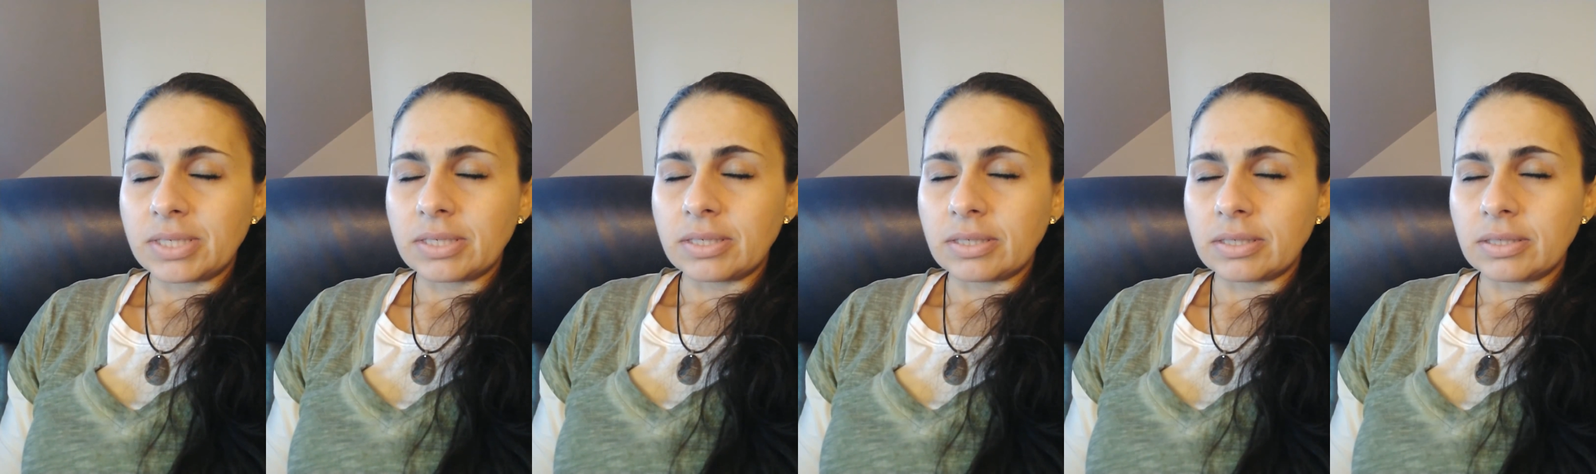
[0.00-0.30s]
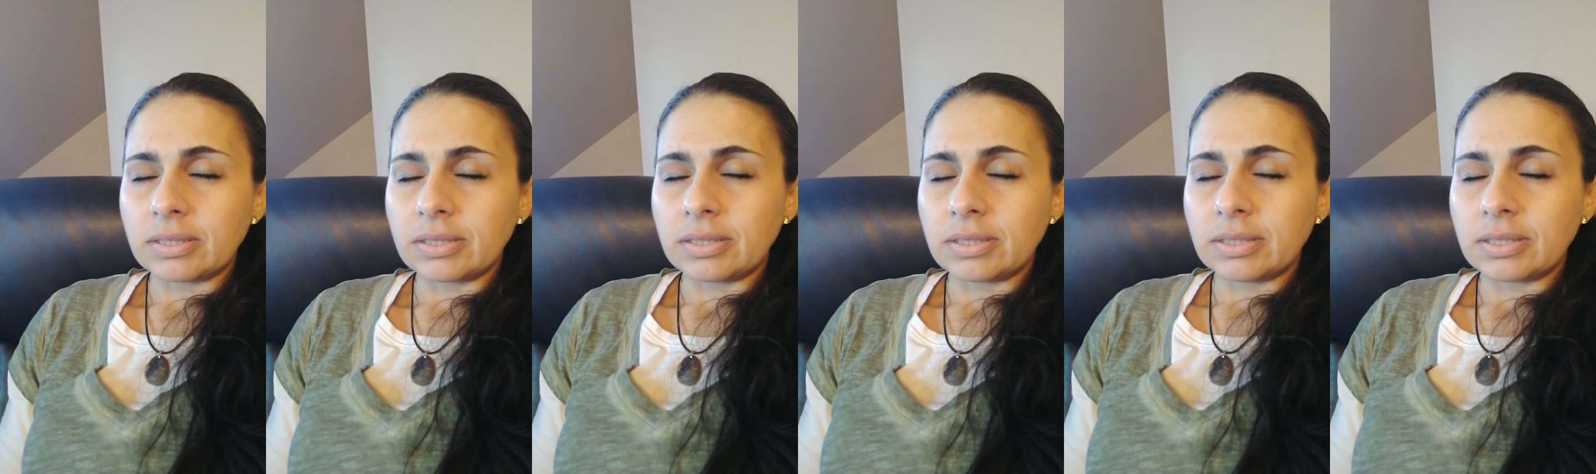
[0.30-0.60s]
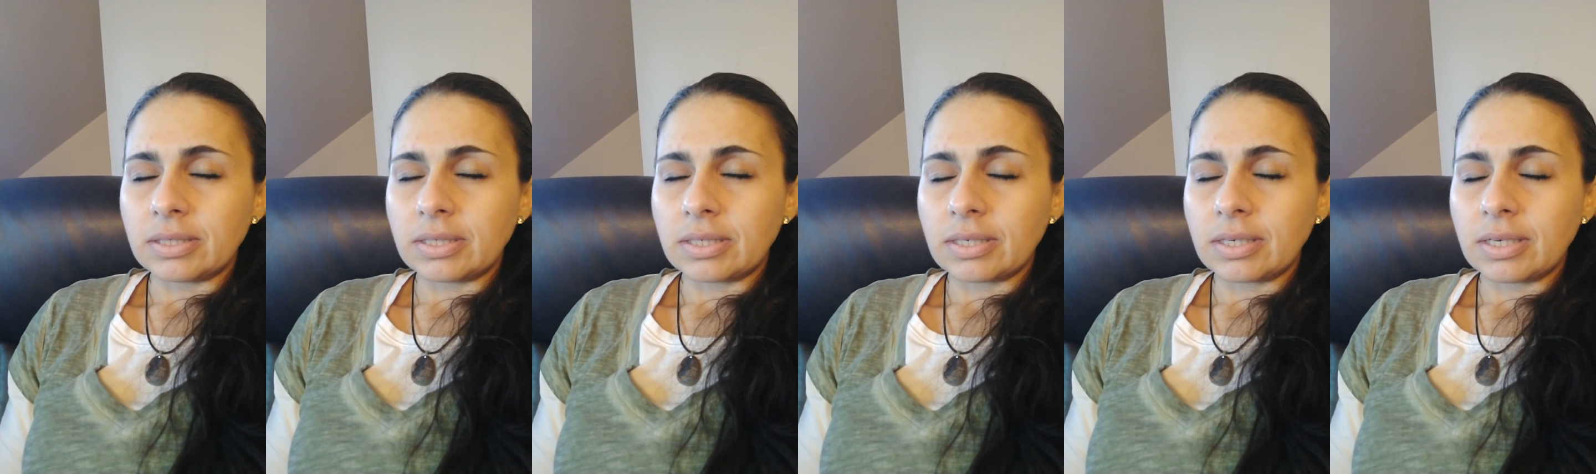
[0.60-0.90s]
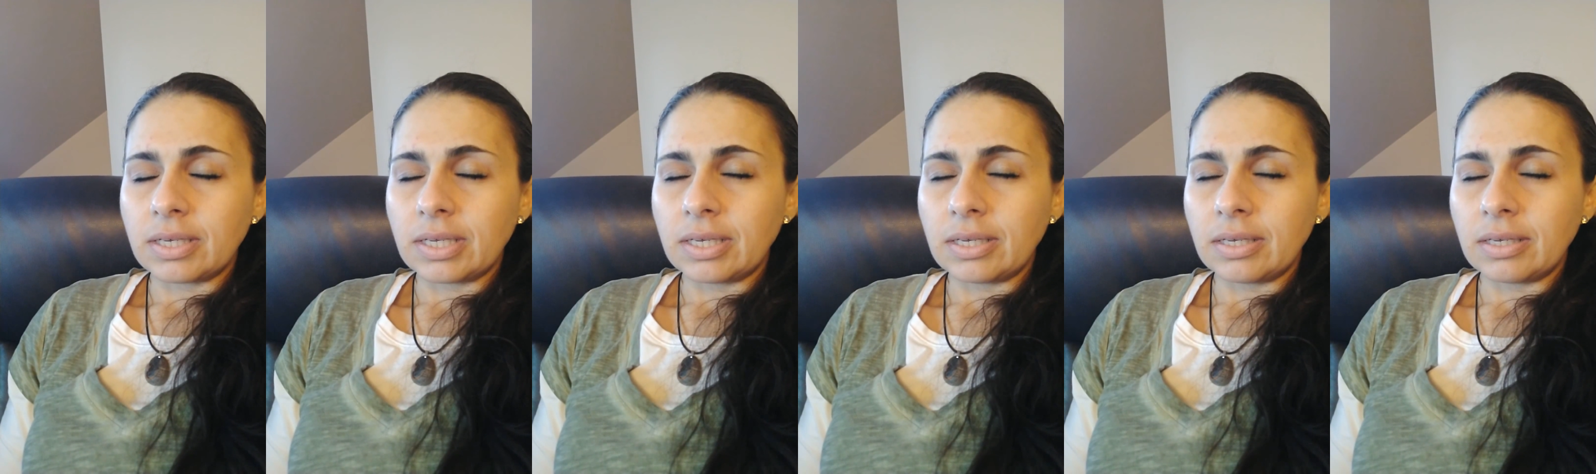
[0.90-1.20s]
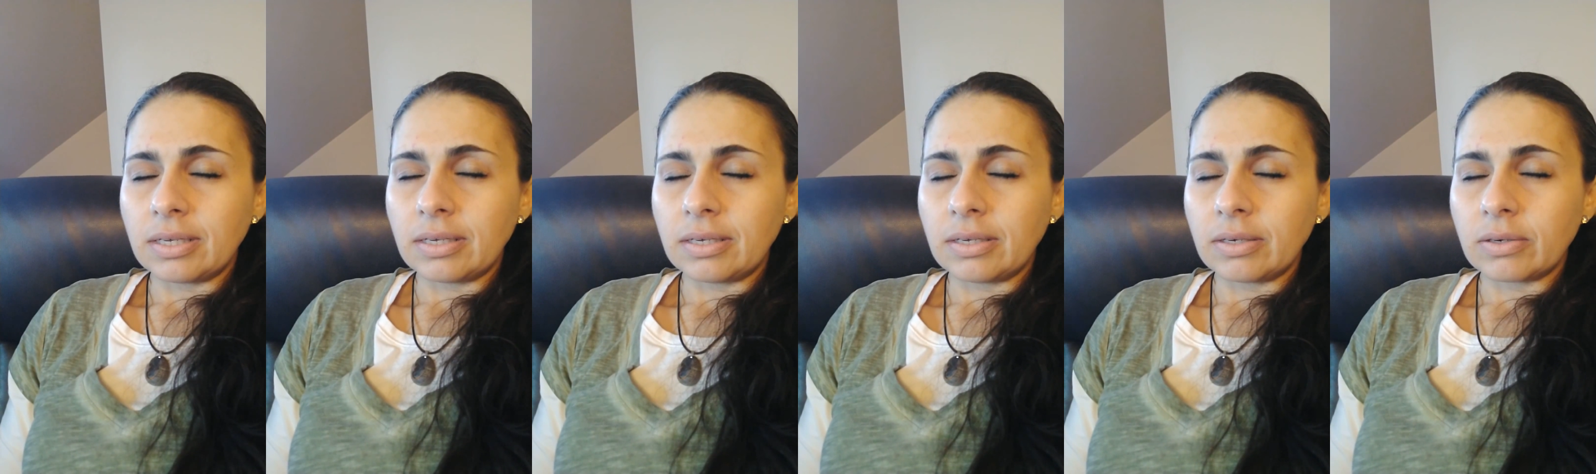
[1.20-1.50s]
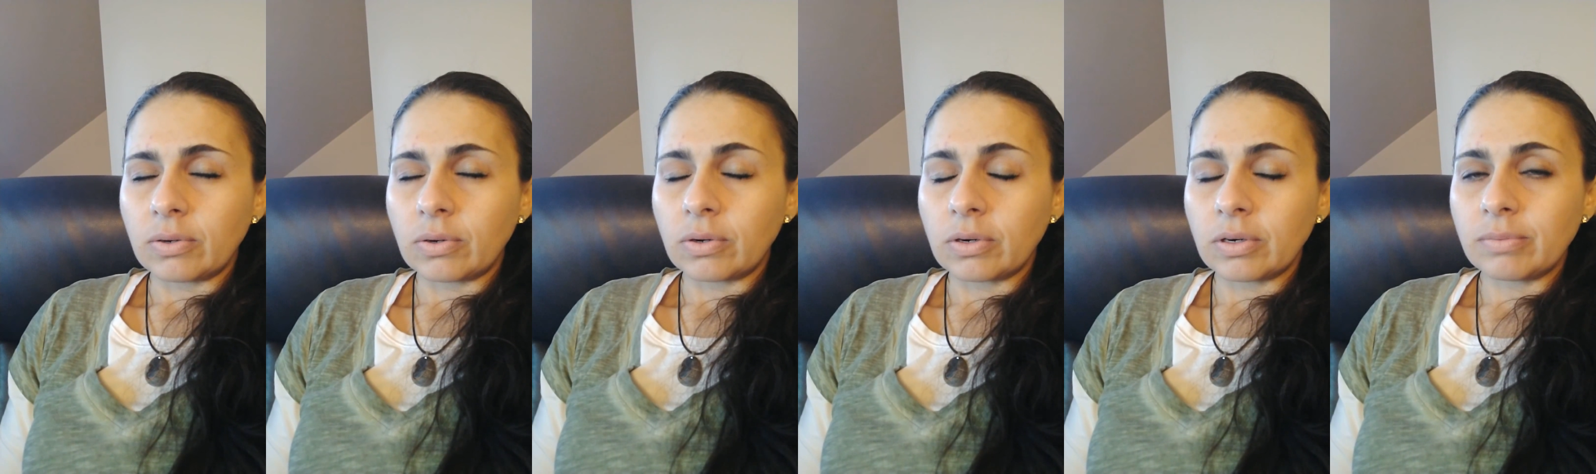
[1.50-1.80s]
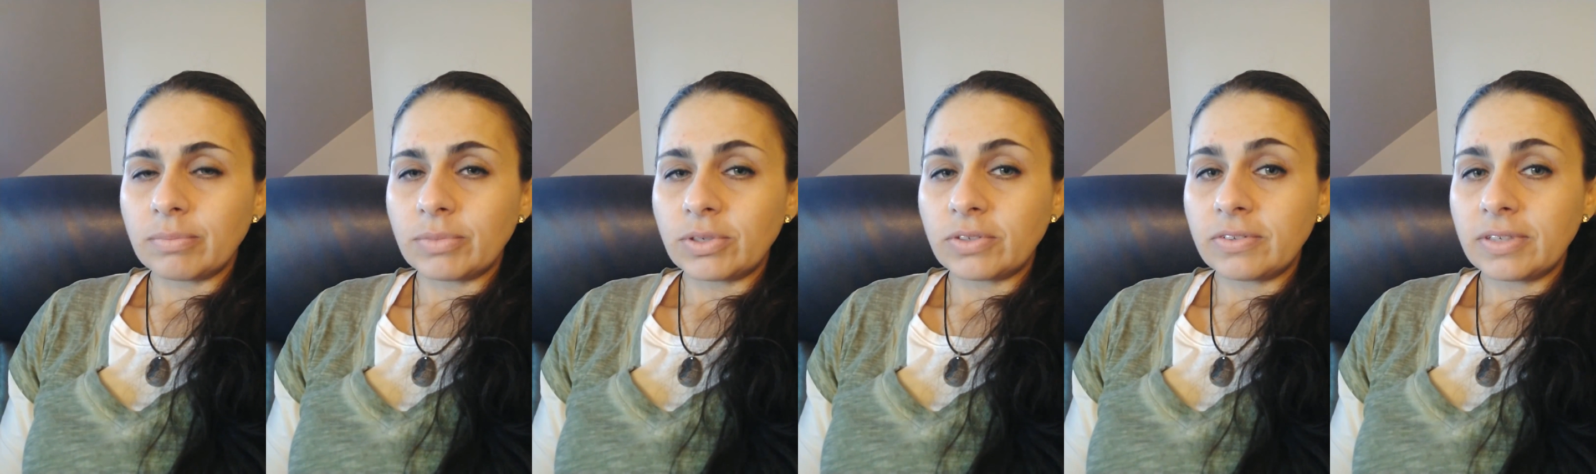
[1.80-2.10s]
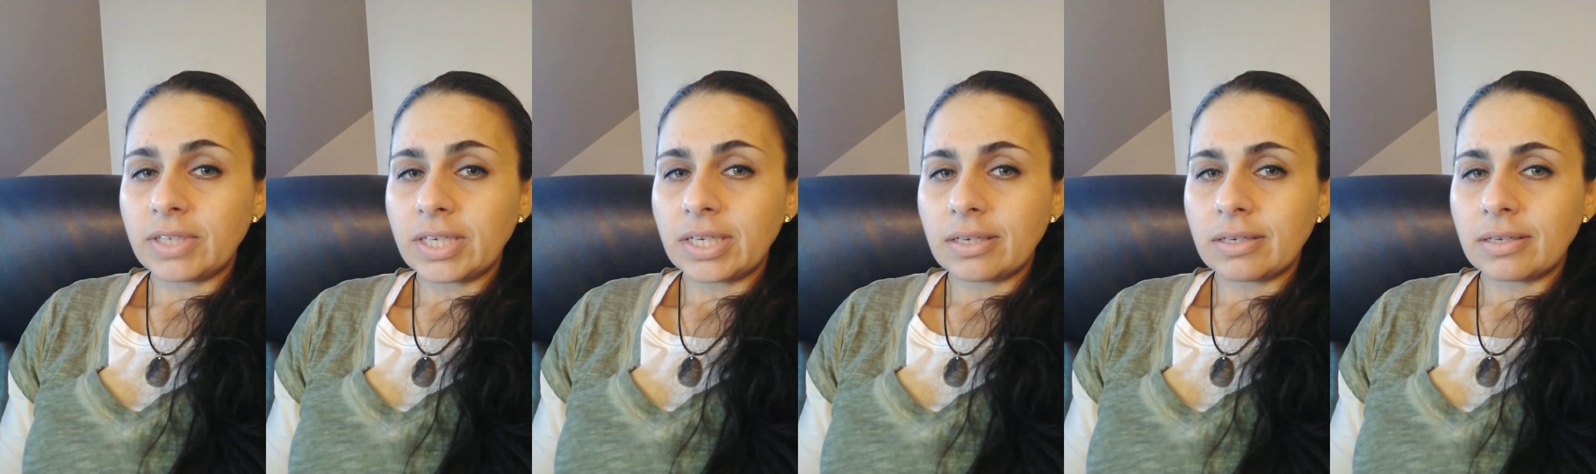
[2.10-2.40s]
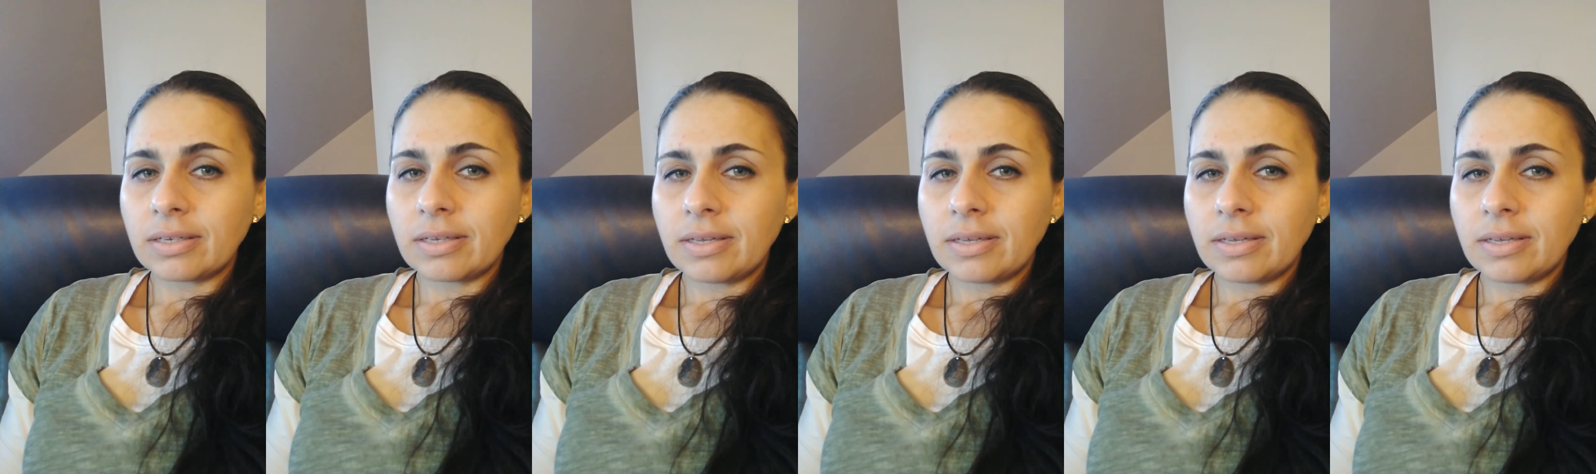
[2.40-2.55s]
in a horror movie